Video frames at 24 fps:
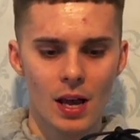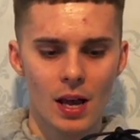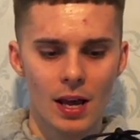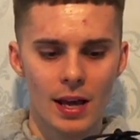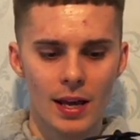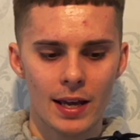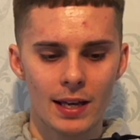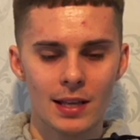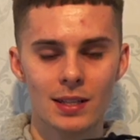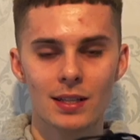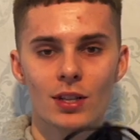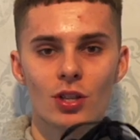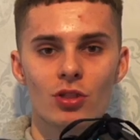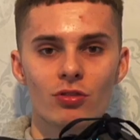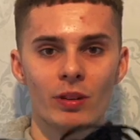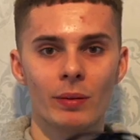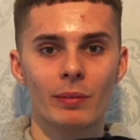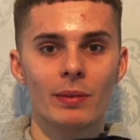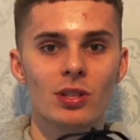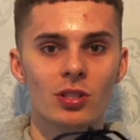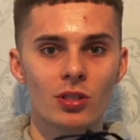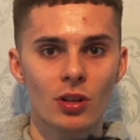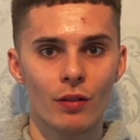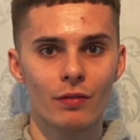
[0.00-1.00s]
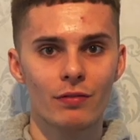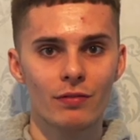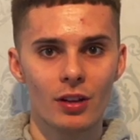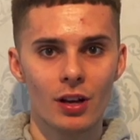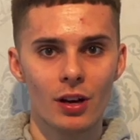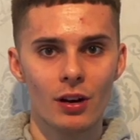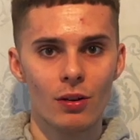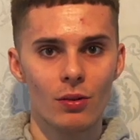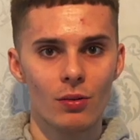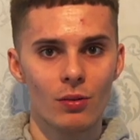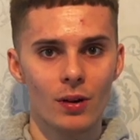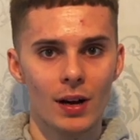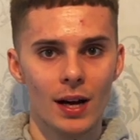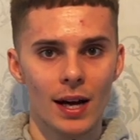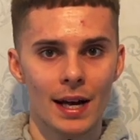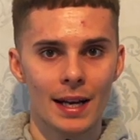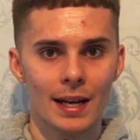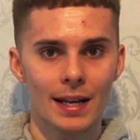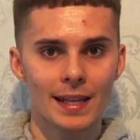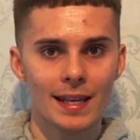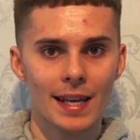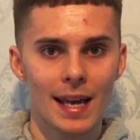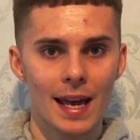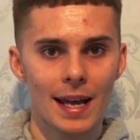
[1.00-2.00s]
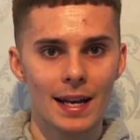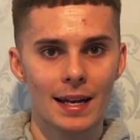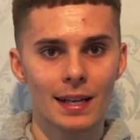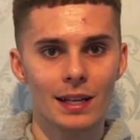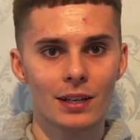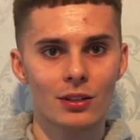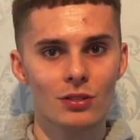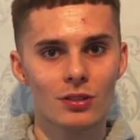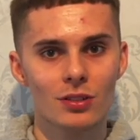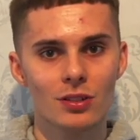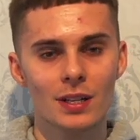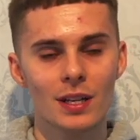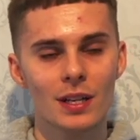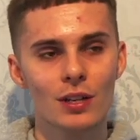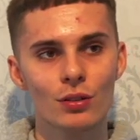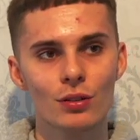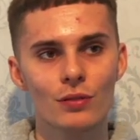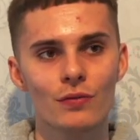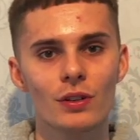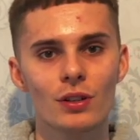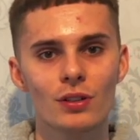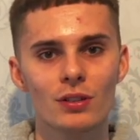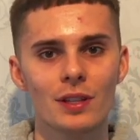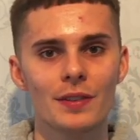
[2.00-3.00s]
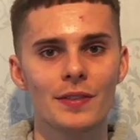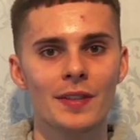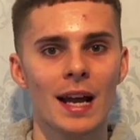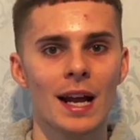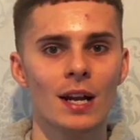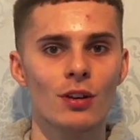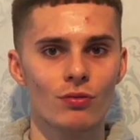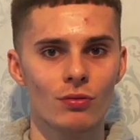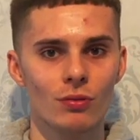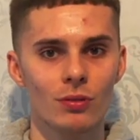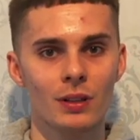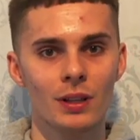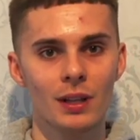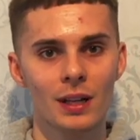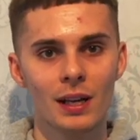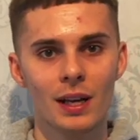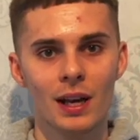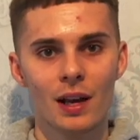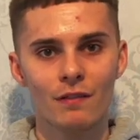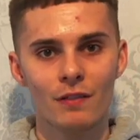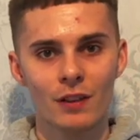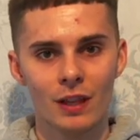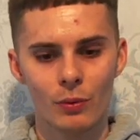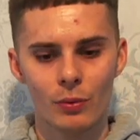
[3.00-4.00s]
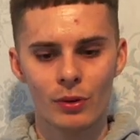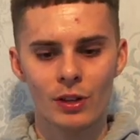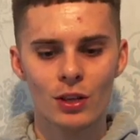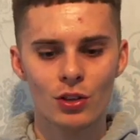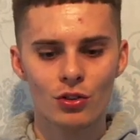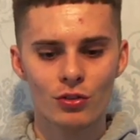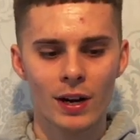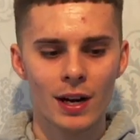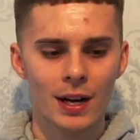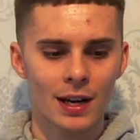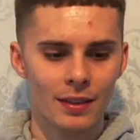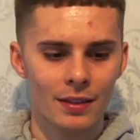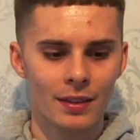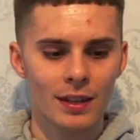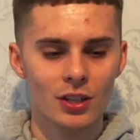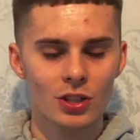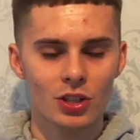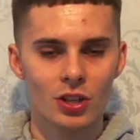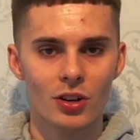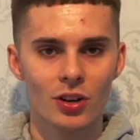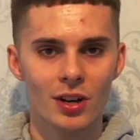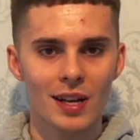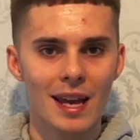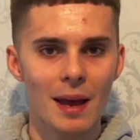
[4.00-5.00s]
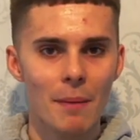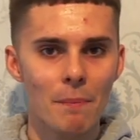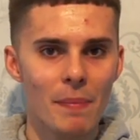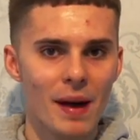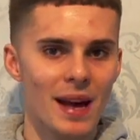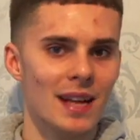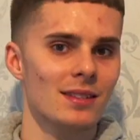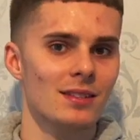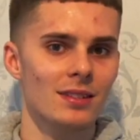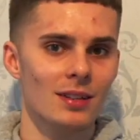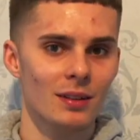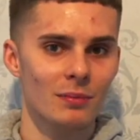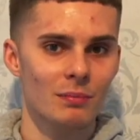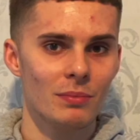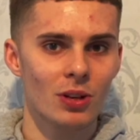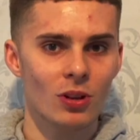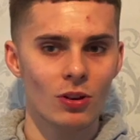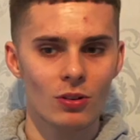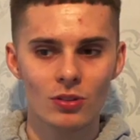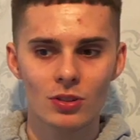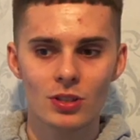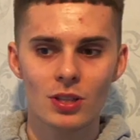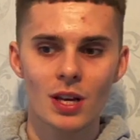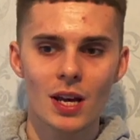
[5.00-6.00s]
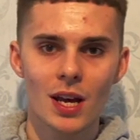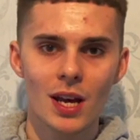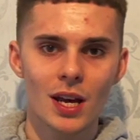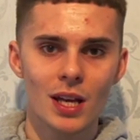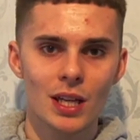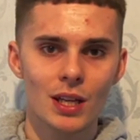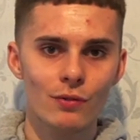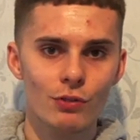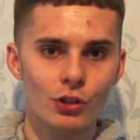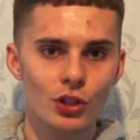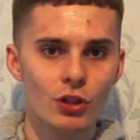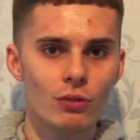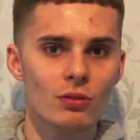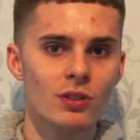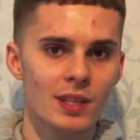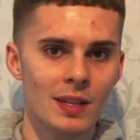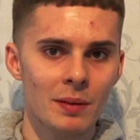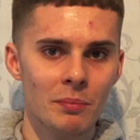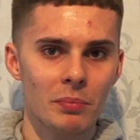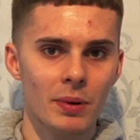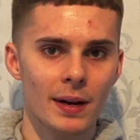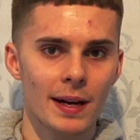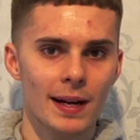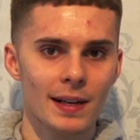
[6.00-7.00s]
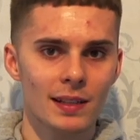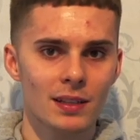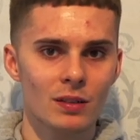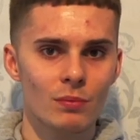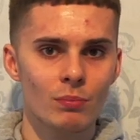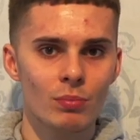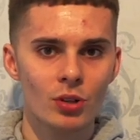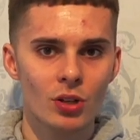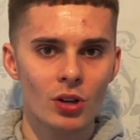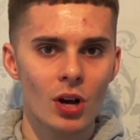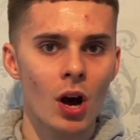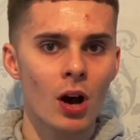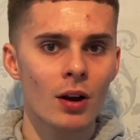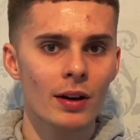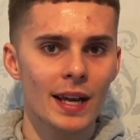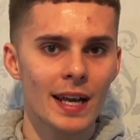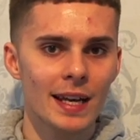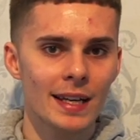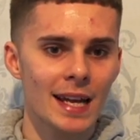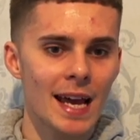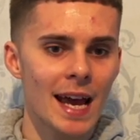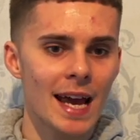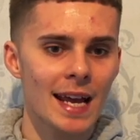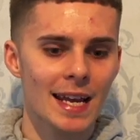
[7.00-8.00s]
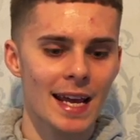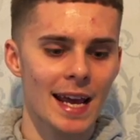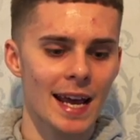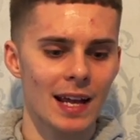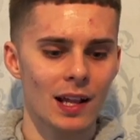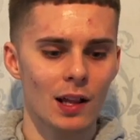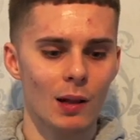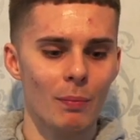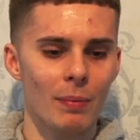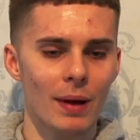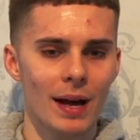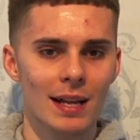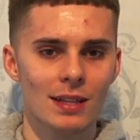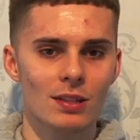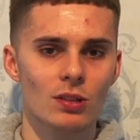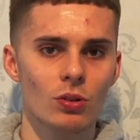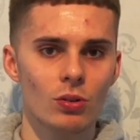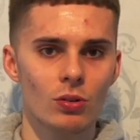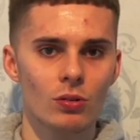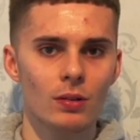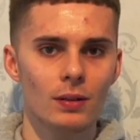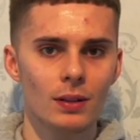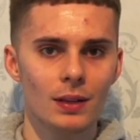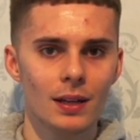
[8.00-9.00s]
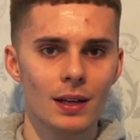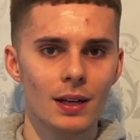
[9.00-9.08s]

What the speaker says: It is extremely soft, though. And again, it just feels natural. I feel like when you train in this, you're going to get better because you're reducing impact, but you aren't getting any help at all.